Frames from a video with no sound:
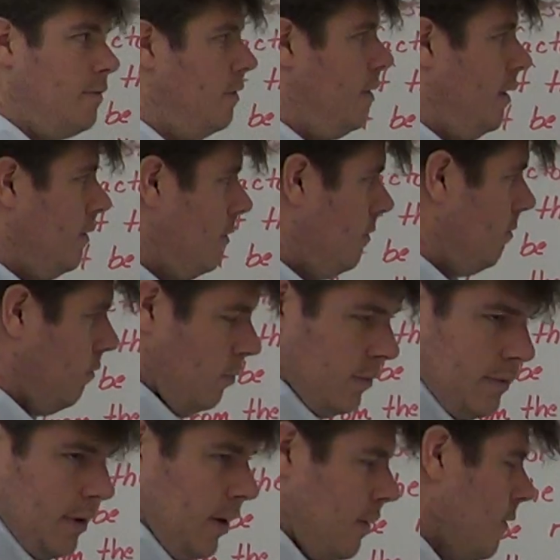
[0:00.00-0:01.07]
this, root
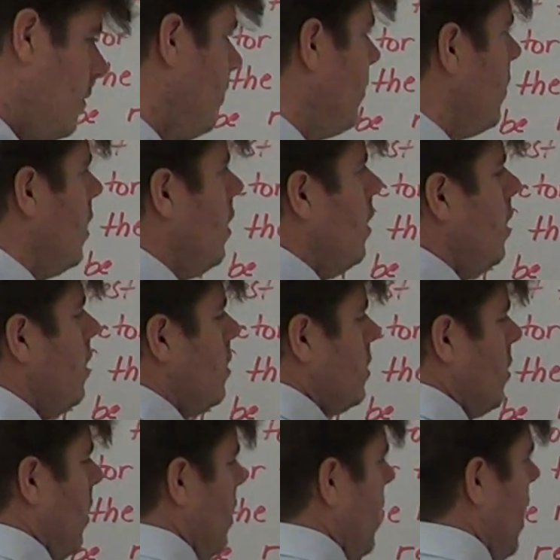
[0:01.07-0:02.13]
6. So I,